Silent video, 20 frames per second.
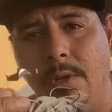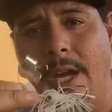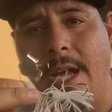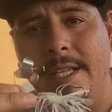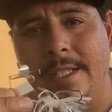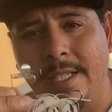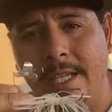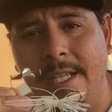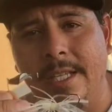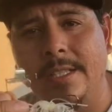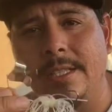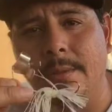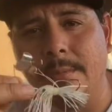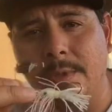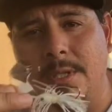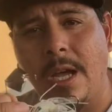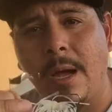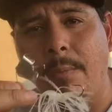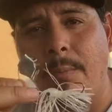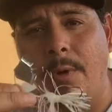guys getting some
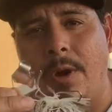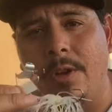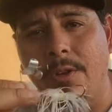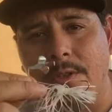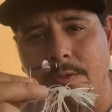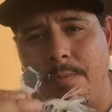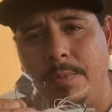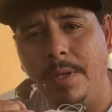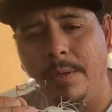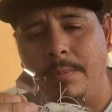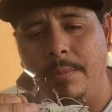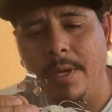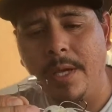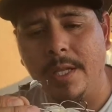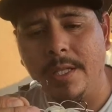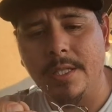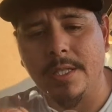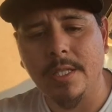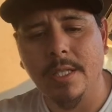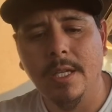topwater spin
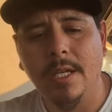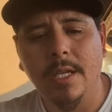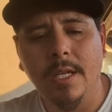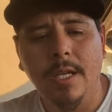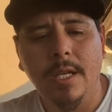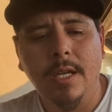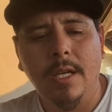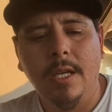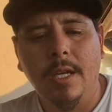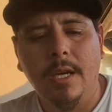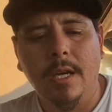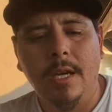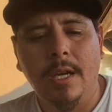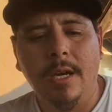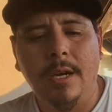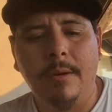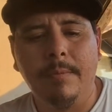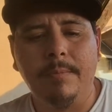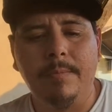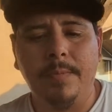baits.
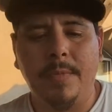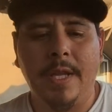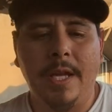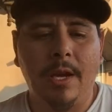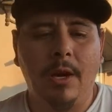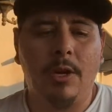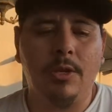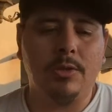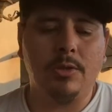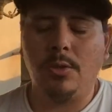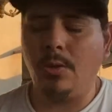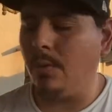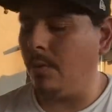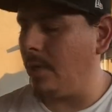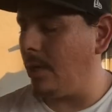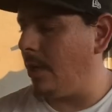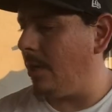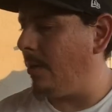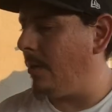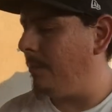They also
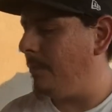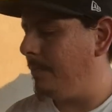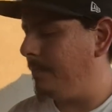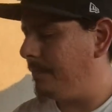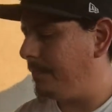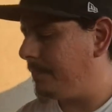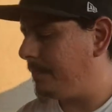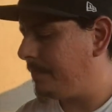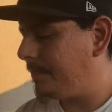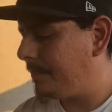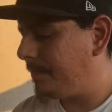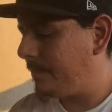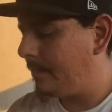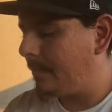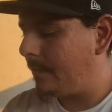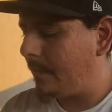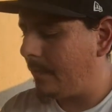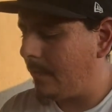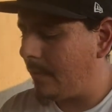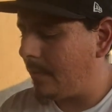come,
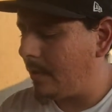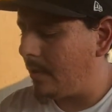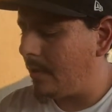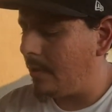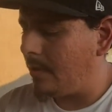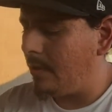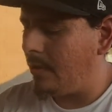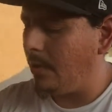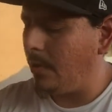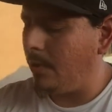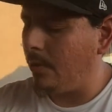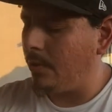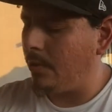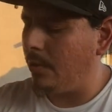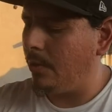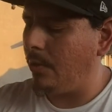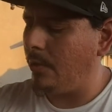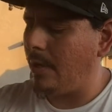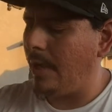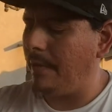you know, you
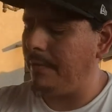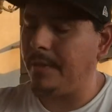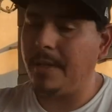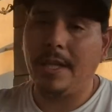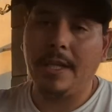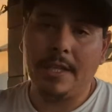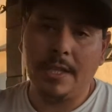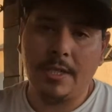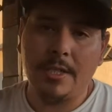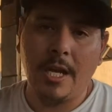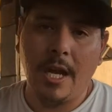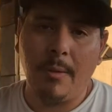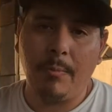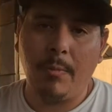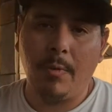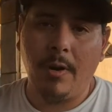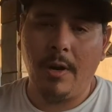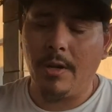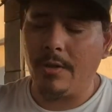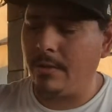don't have to get the
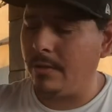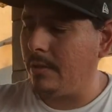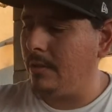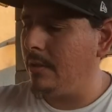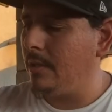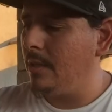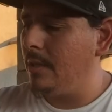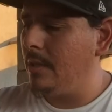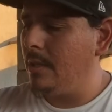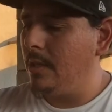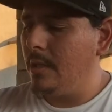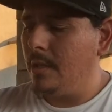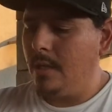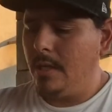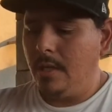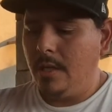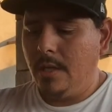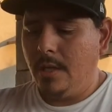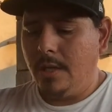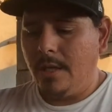topwater.
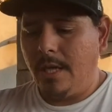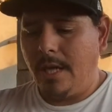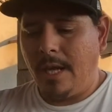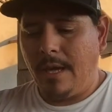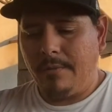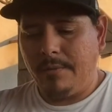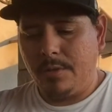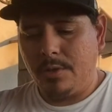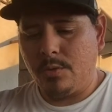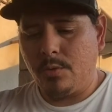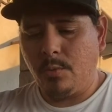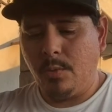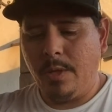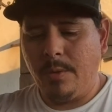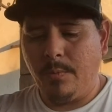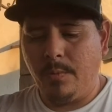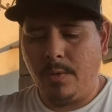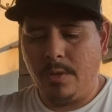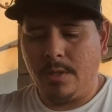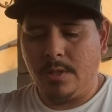They have the
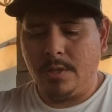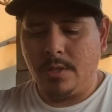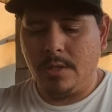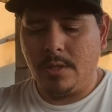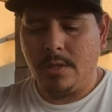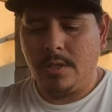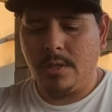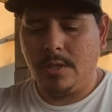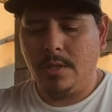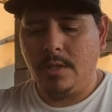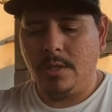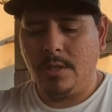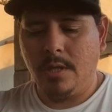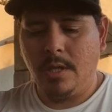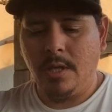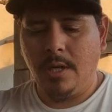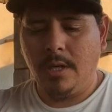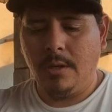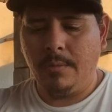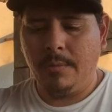swim ones,
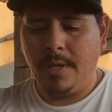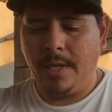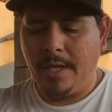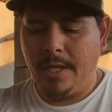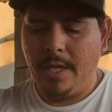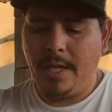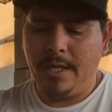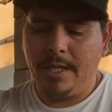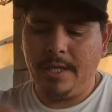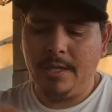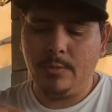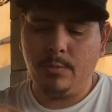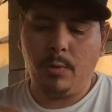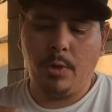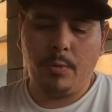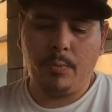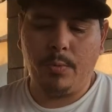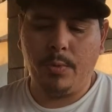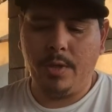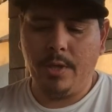and these
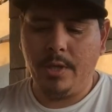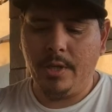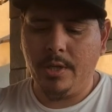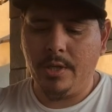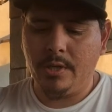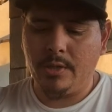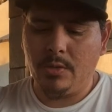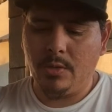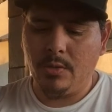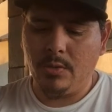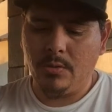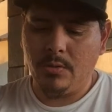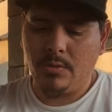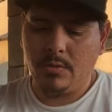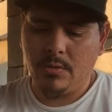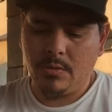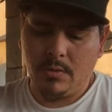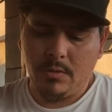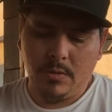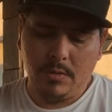work pretty good too.
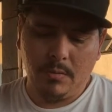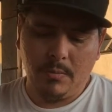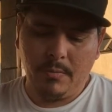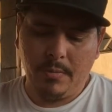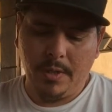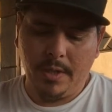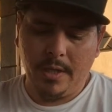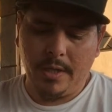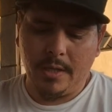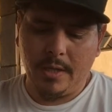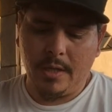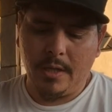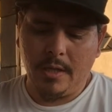But